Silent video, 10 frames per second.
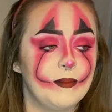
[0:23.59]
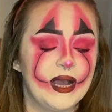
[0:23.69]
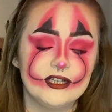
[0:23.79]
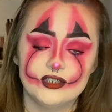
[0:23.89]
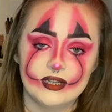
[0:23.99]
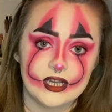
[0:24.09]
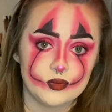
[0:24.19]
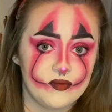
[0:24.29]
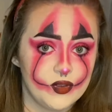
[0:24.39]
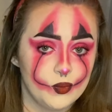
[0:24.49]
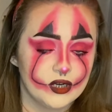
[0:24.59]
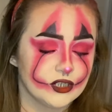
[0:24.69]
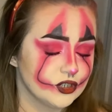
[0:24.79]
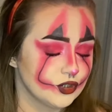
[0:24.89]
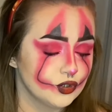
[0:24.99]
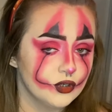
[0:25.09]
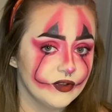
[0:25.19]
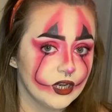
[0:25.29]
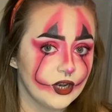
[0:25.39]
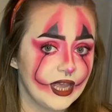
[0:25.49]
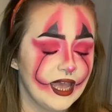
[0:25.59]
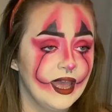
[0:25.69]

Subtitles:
asked you guys whether you wanted a tutorial on it,